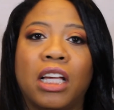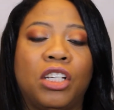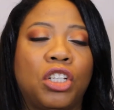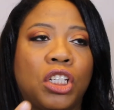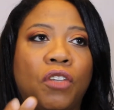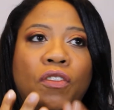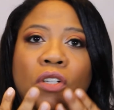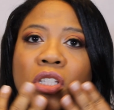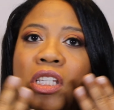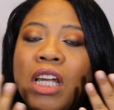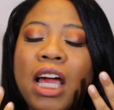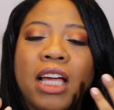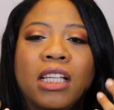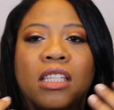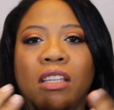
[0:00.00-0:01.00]
It just feels
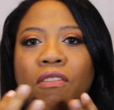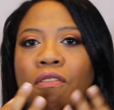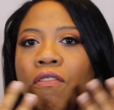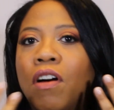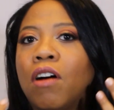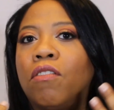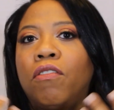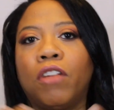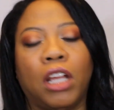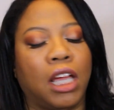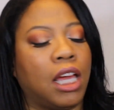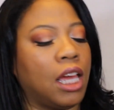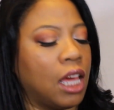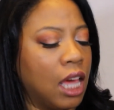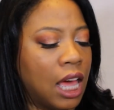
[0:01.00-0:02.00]
nice and
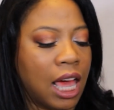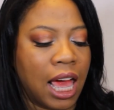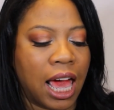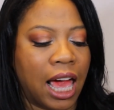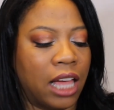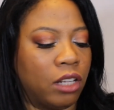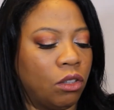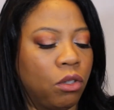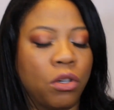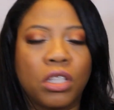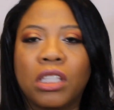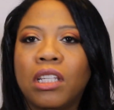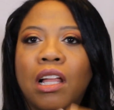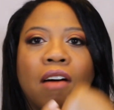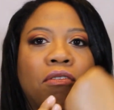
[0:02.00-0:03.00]
velvety and
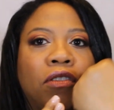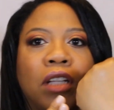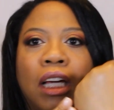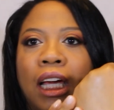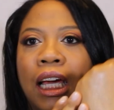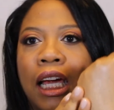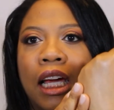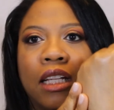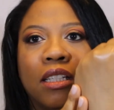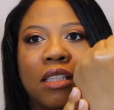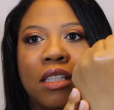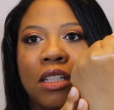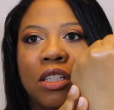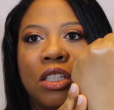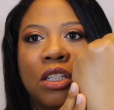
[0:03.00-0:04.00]
looks lovely, and
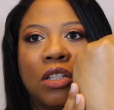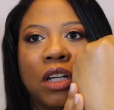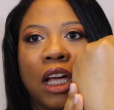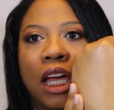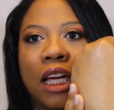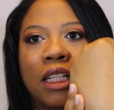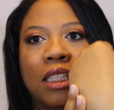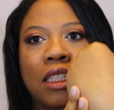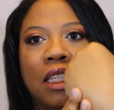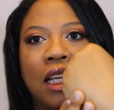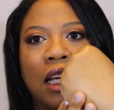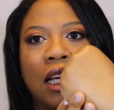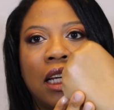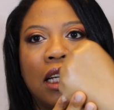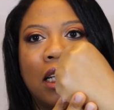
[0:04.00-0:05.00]
so you still can't see it.